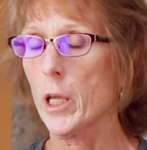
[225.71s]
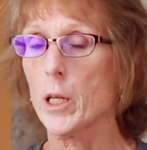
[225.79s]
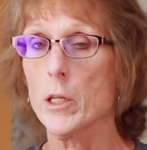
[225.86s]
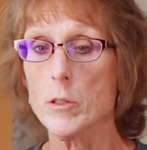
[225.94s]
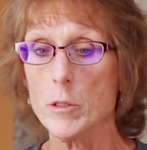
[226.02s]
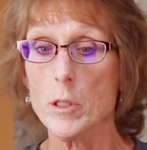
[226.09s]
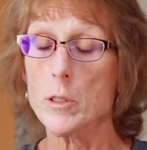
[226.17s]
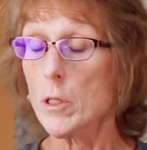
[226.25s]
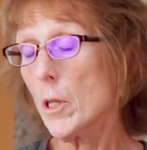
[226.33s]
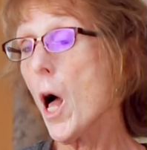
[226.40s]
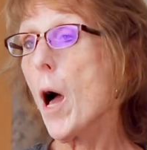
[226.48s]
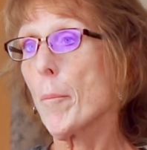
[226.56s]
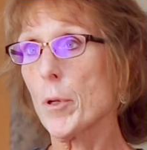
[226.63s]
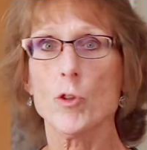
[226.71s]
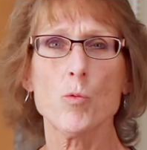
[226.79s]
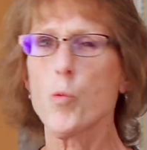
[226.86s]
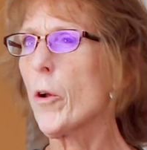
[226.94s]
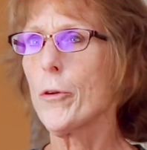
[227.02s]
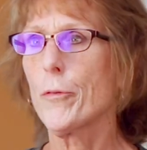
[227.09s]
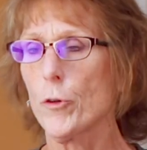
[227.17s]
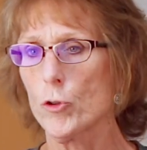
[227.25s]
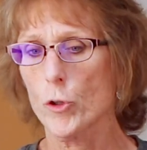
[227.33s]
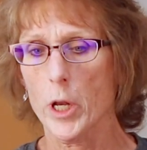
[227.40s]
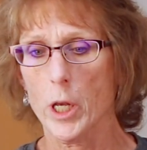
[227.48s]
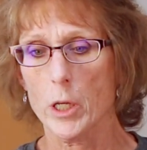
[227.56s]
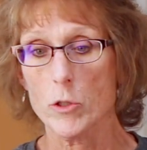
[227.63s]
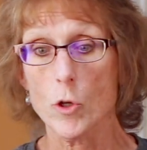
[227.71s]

And it's a lot, but it's wonderful training.